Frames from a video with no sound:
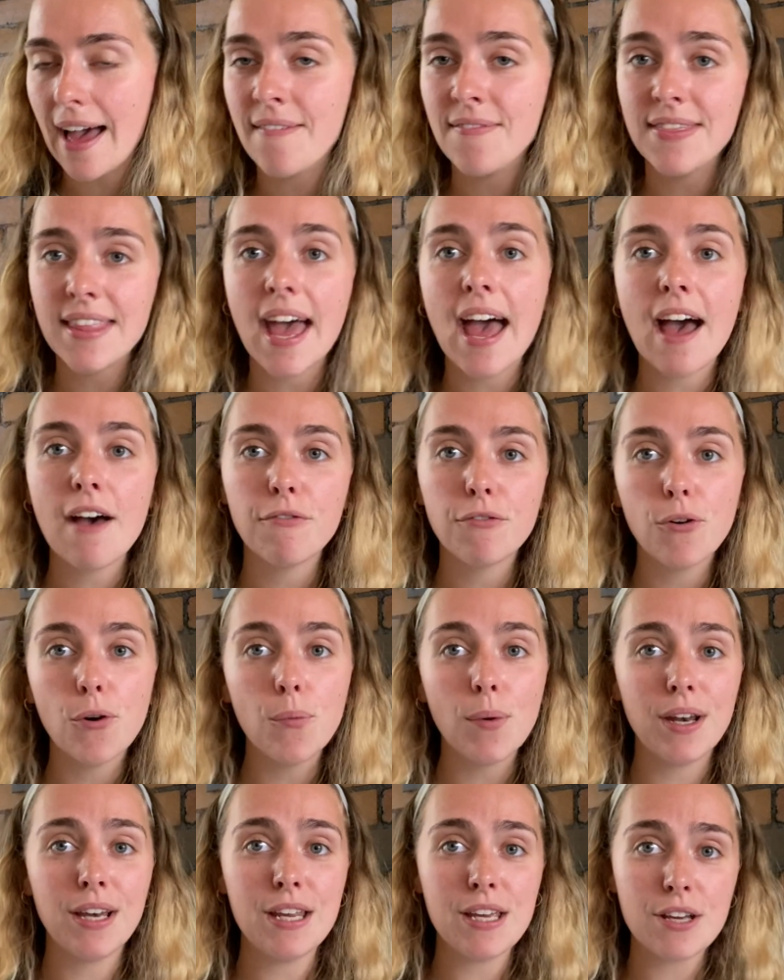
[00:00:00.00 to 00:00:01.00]
And therefore,
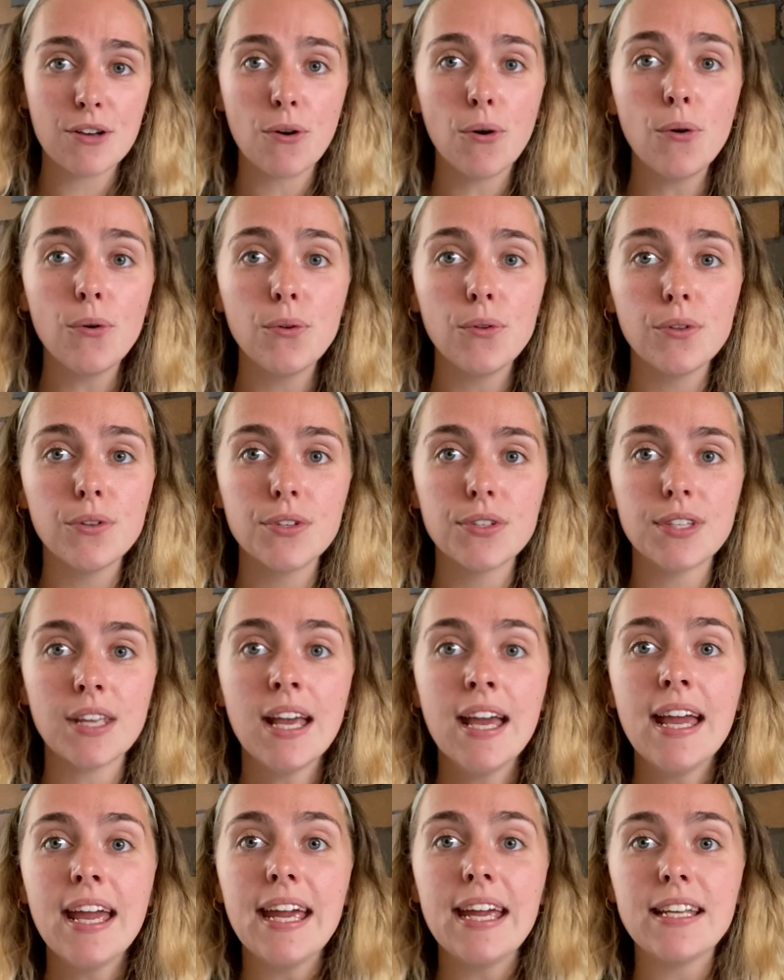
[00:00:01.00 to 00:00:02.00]
when he calls,
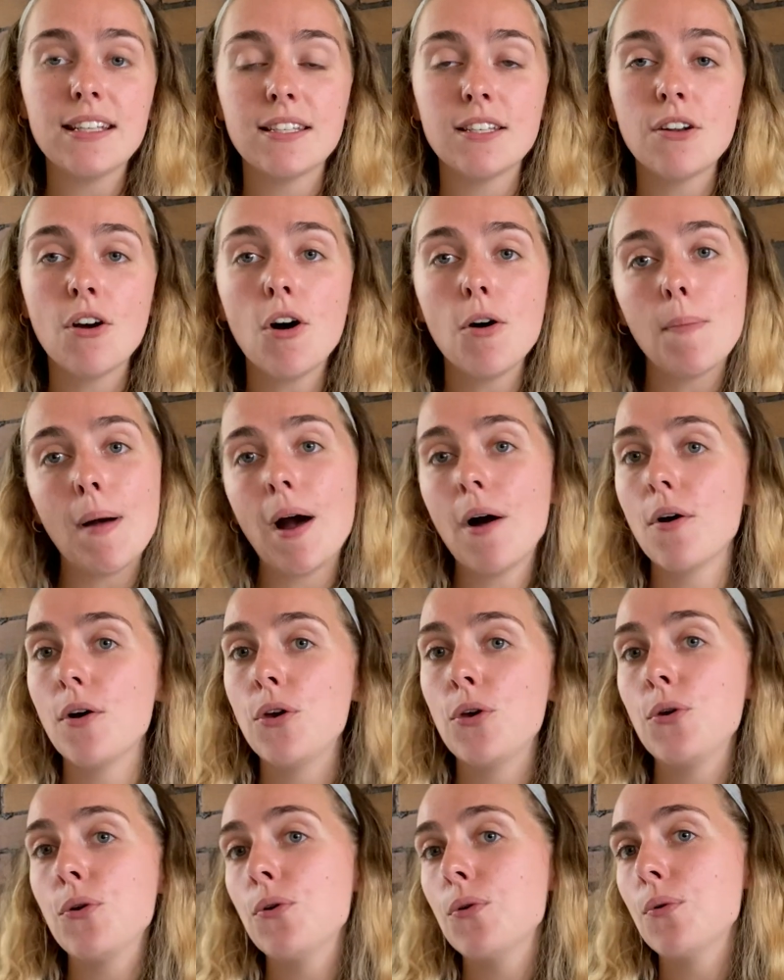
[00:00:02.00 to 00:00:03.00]
it's not about
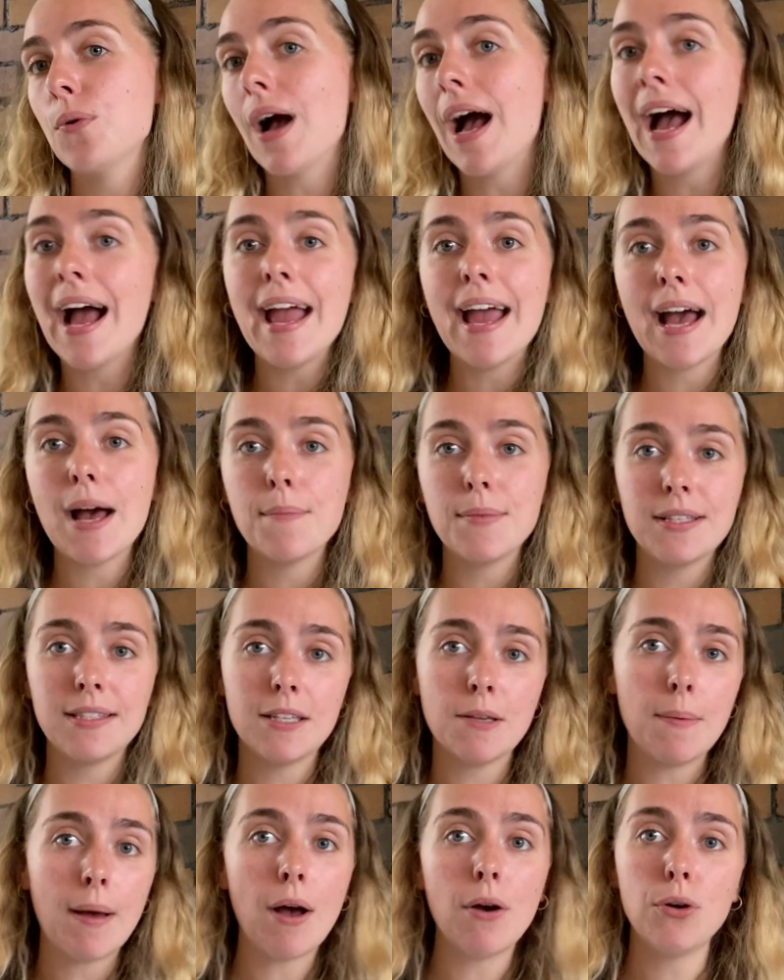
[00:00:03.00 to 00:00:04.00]
who I am, it's
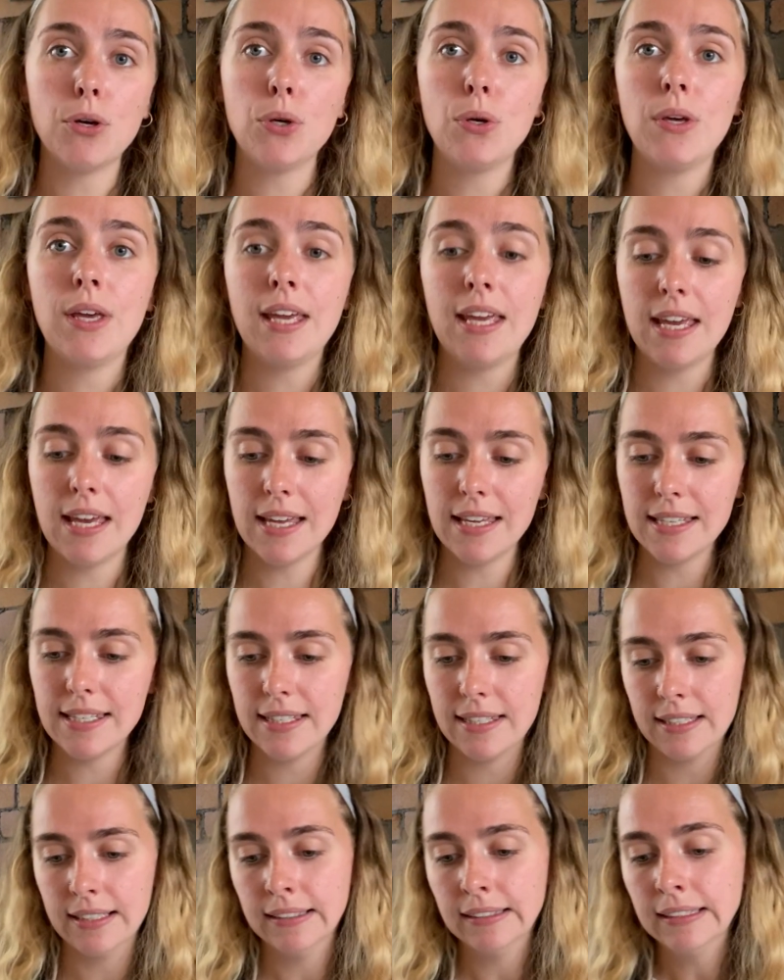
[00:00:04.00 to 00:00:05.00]
about who he
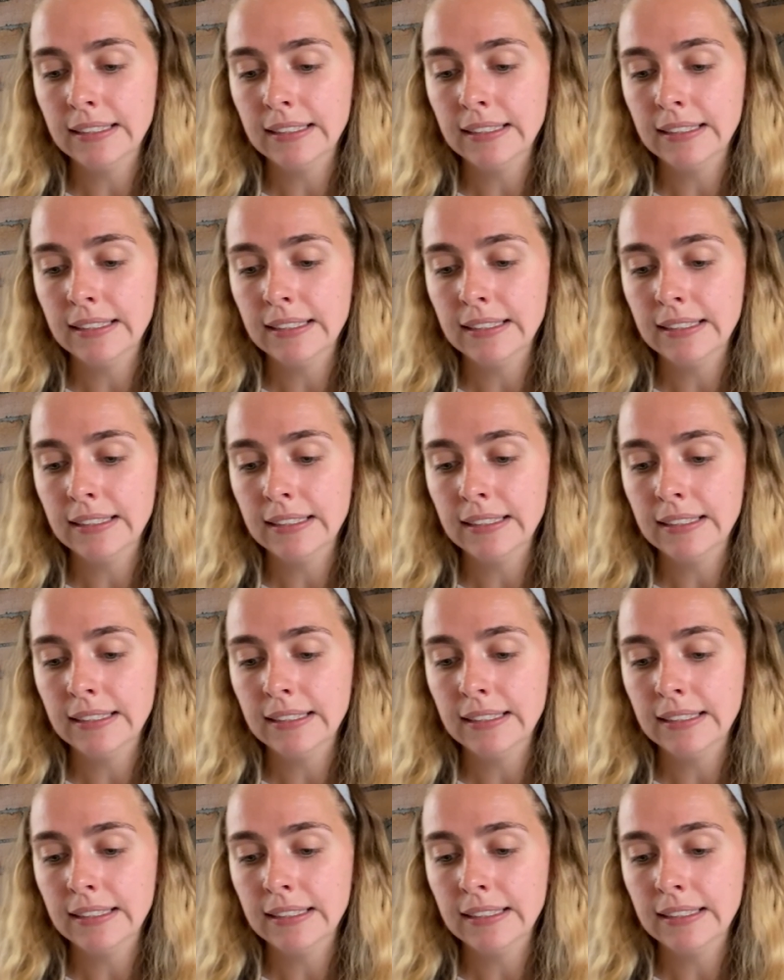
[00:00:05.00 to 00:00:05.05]
is.